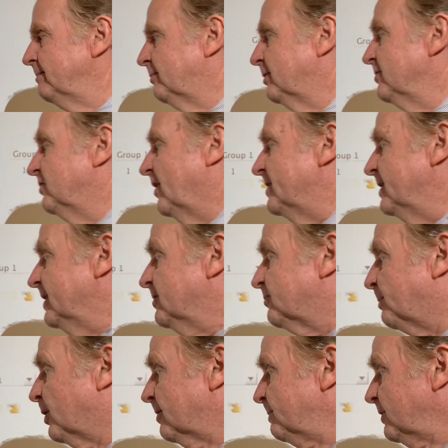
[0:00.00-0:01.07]
presenting its
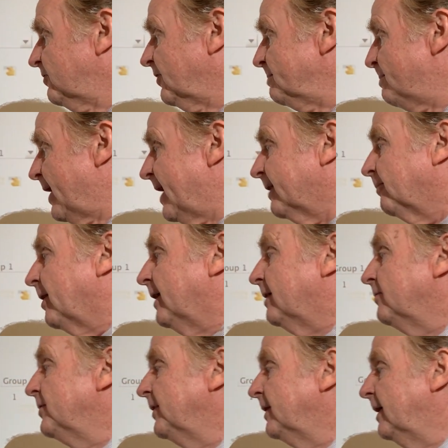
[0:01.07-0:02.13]
purpose and
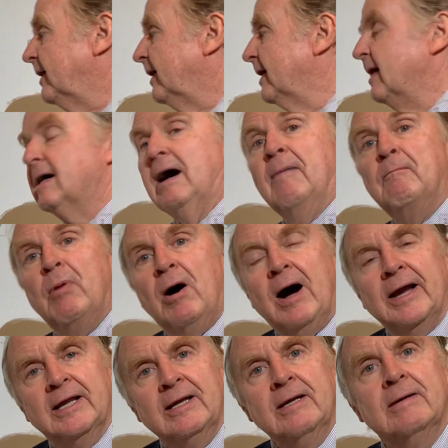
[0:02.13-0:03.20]
background, a
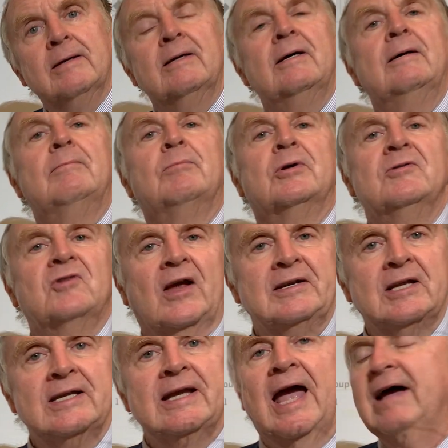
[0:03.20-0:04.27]
body
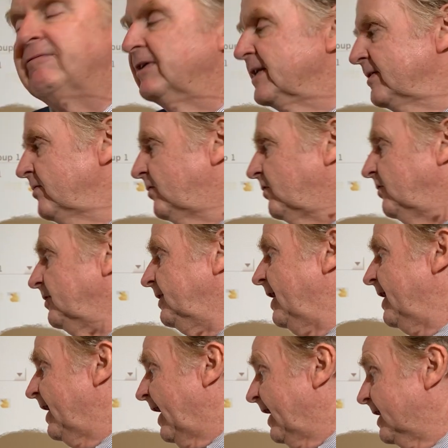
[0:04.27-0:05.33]
presenting evidence,
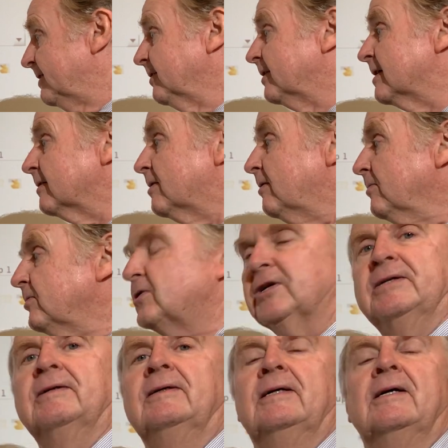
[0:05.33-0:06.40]
and a
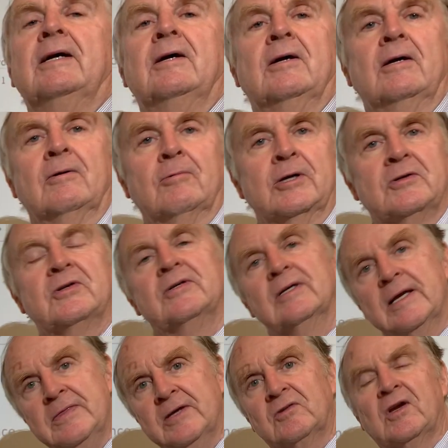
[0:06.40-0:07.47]
conclusion, which
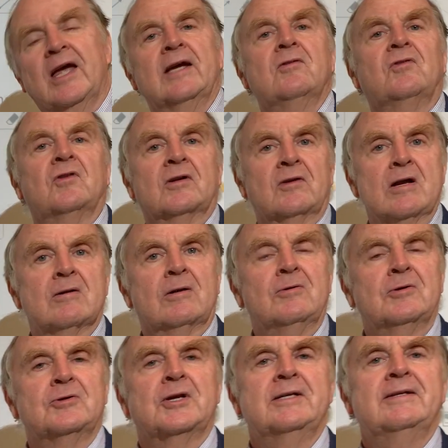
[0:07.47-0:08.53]
in this case, the
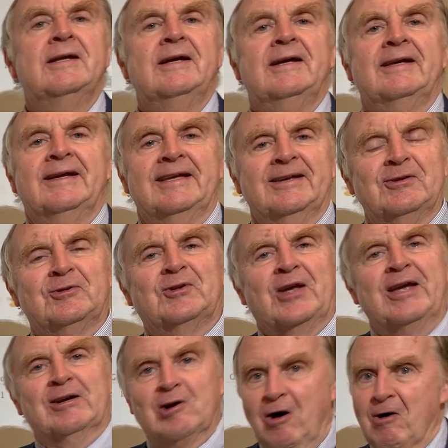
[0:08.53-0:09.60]
conclusion is
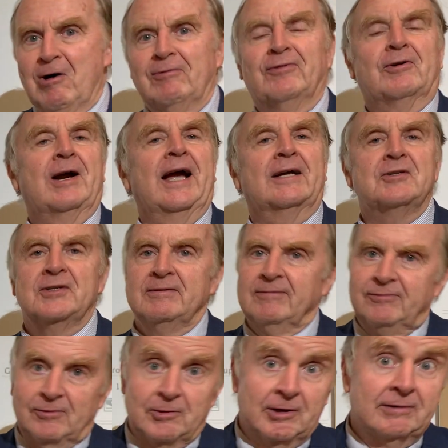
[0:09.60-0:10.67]
a call for action
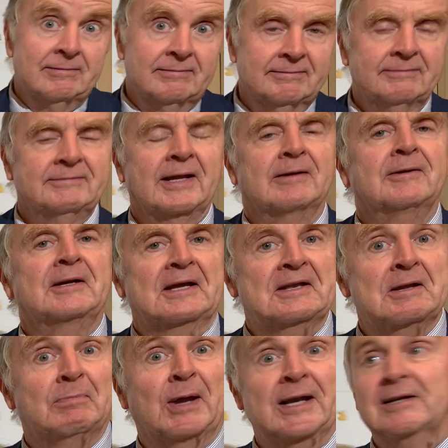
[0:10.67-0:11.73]
for
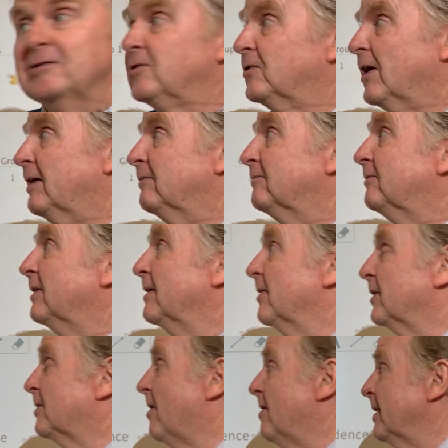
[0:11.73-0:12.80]
independence of the
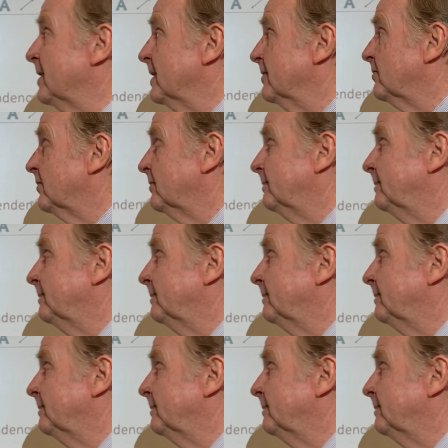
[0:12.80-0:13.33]
colonies.